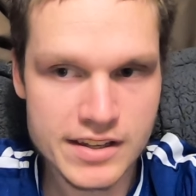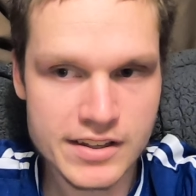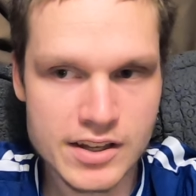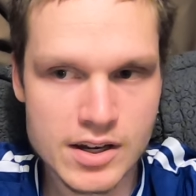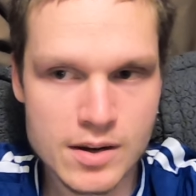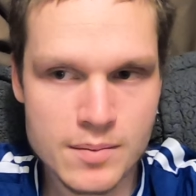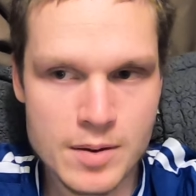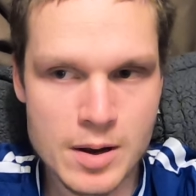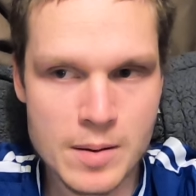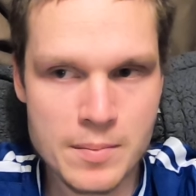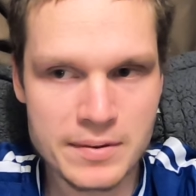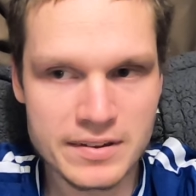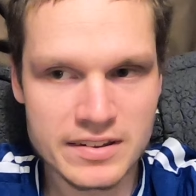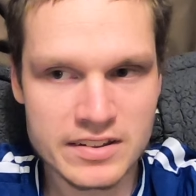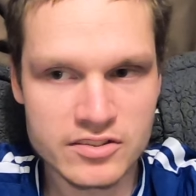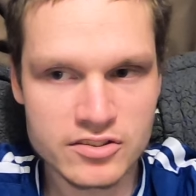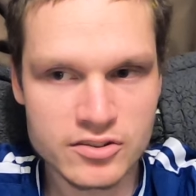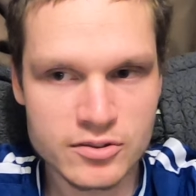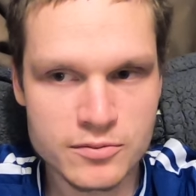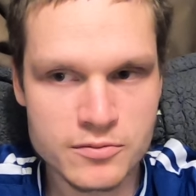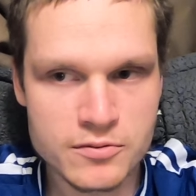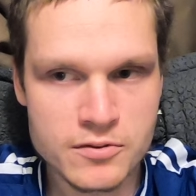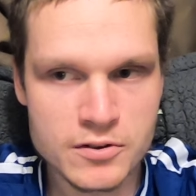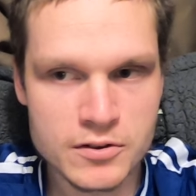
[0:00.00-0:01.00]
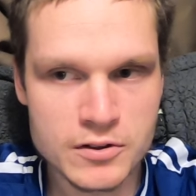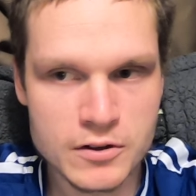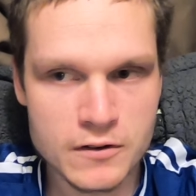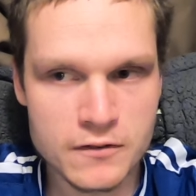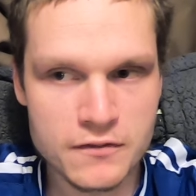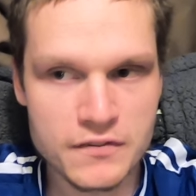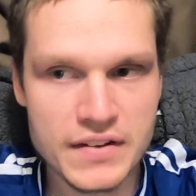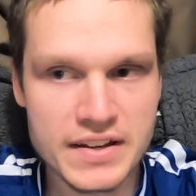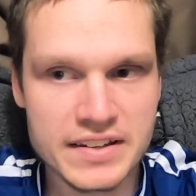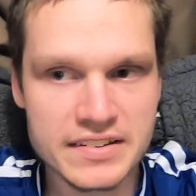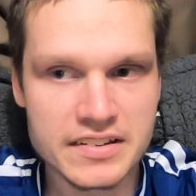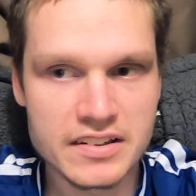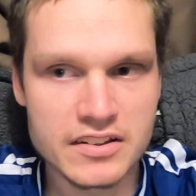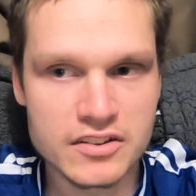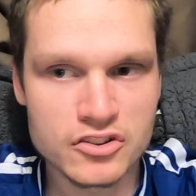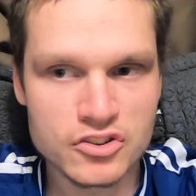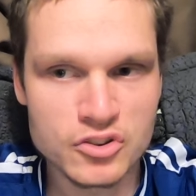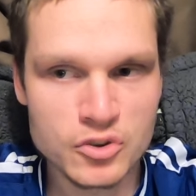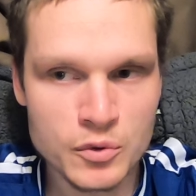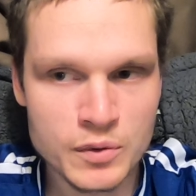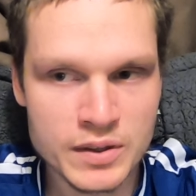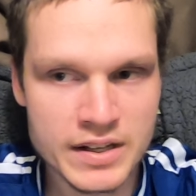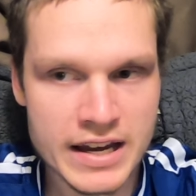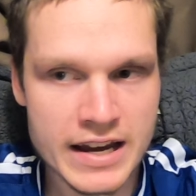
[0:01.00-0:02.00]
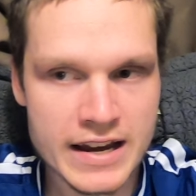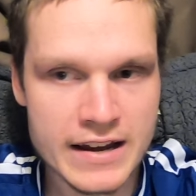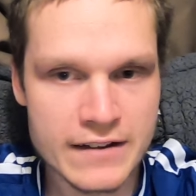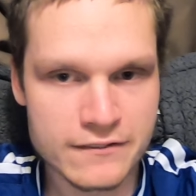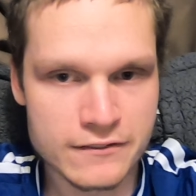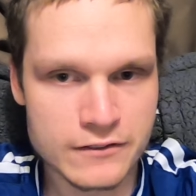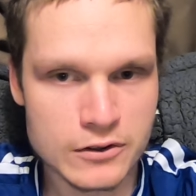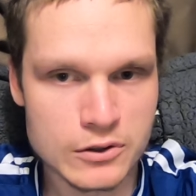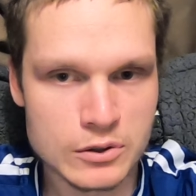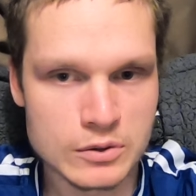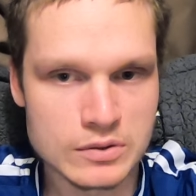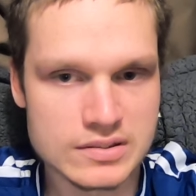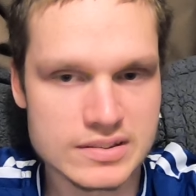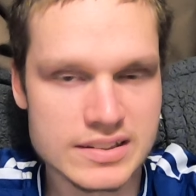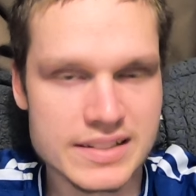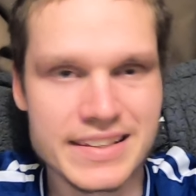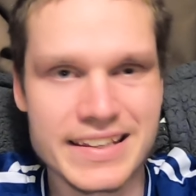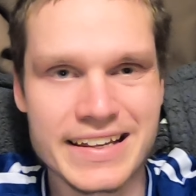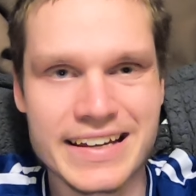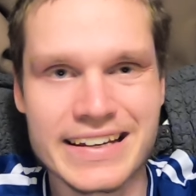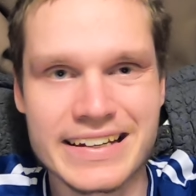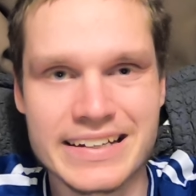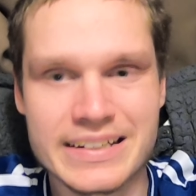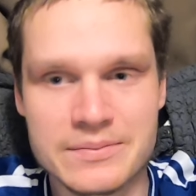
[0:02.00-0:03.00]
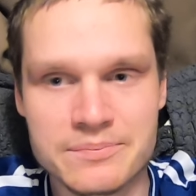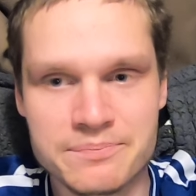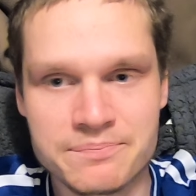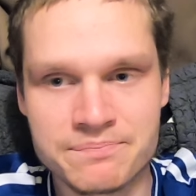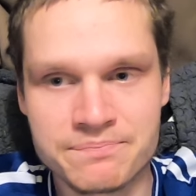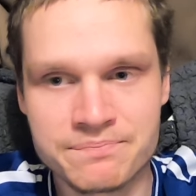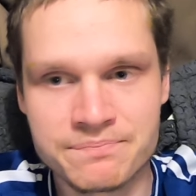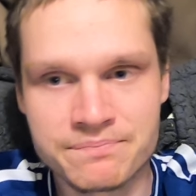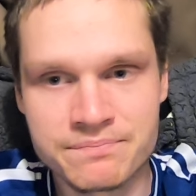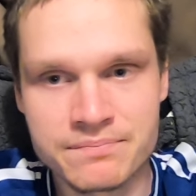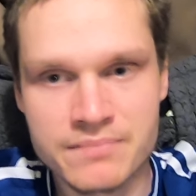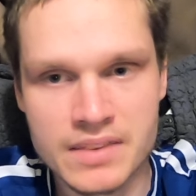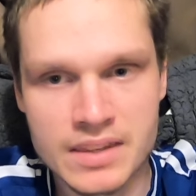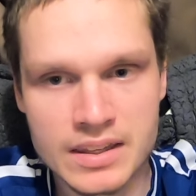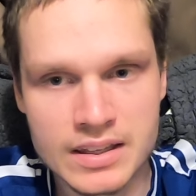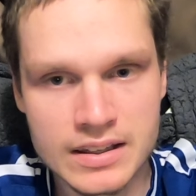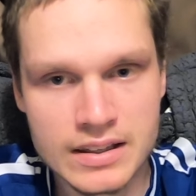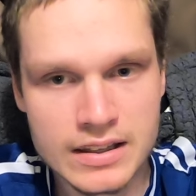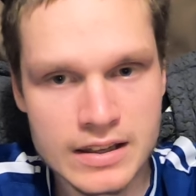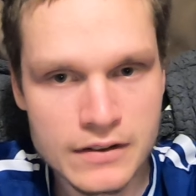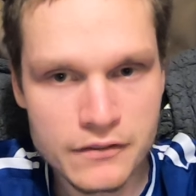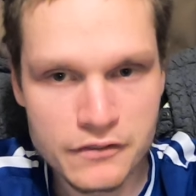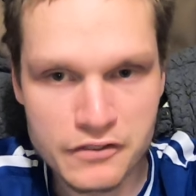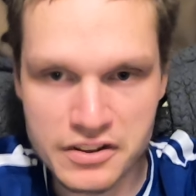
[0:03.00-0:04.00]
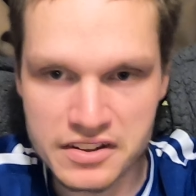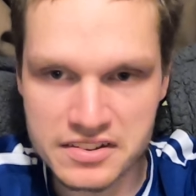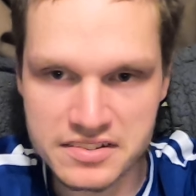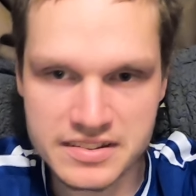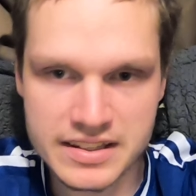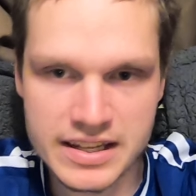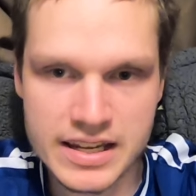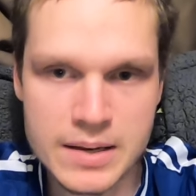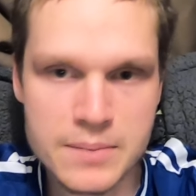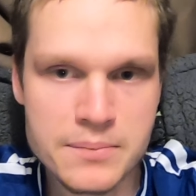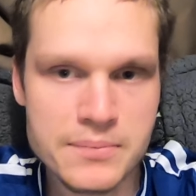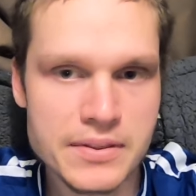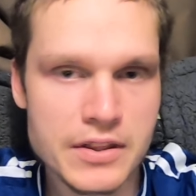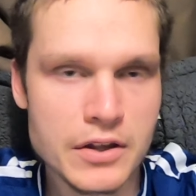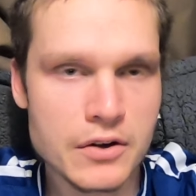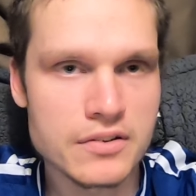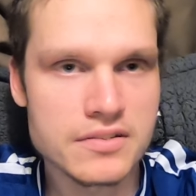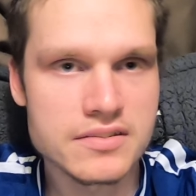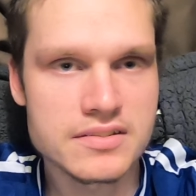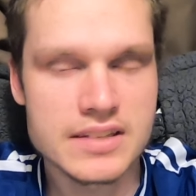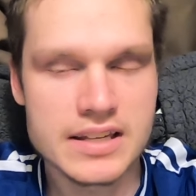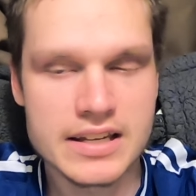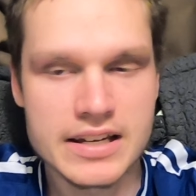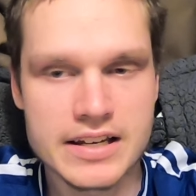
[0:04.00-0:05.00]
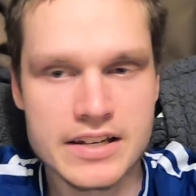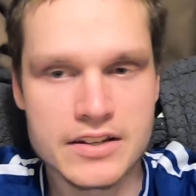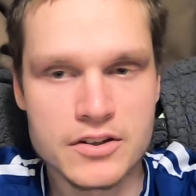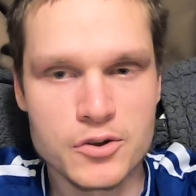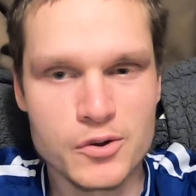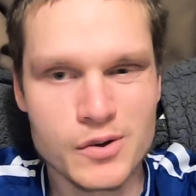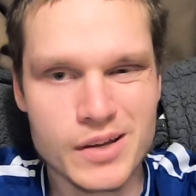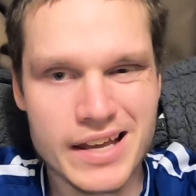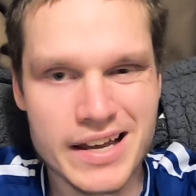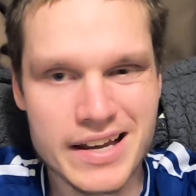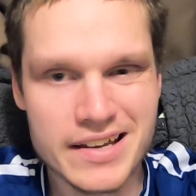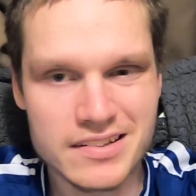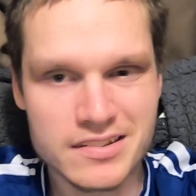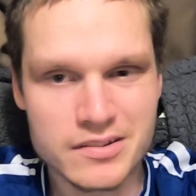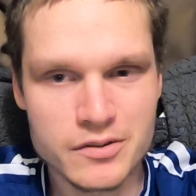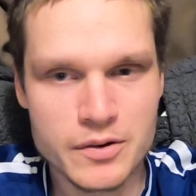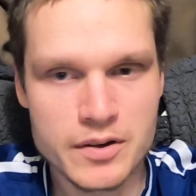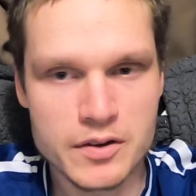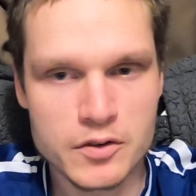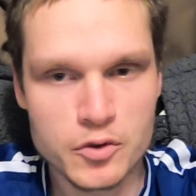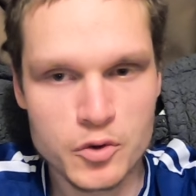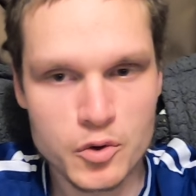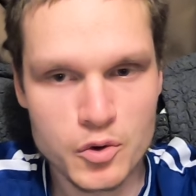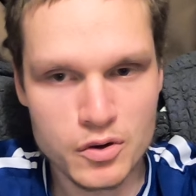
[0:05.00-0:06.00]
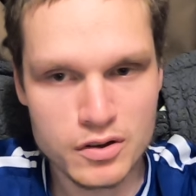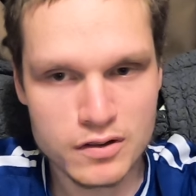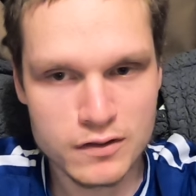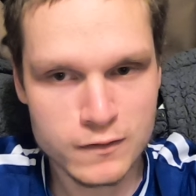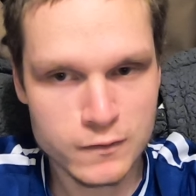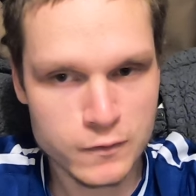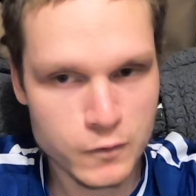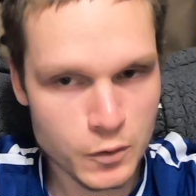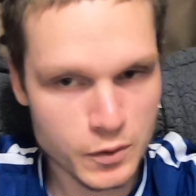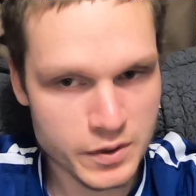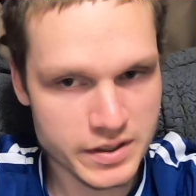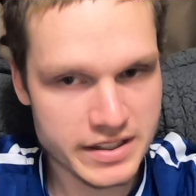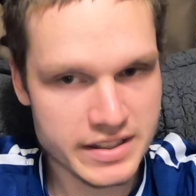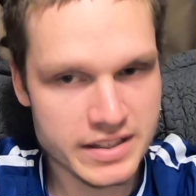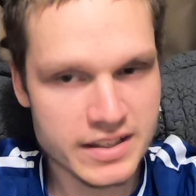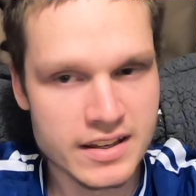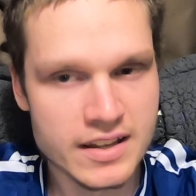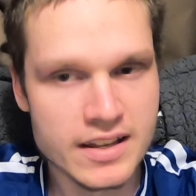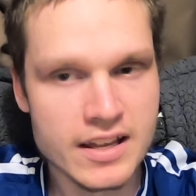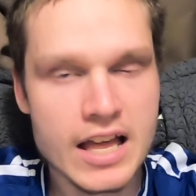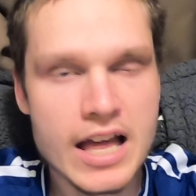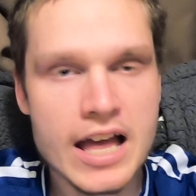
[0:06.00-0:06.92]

Got my prediction one of under two and a half goals in the game. For this game, the odds are Newcastle at two dollars forty,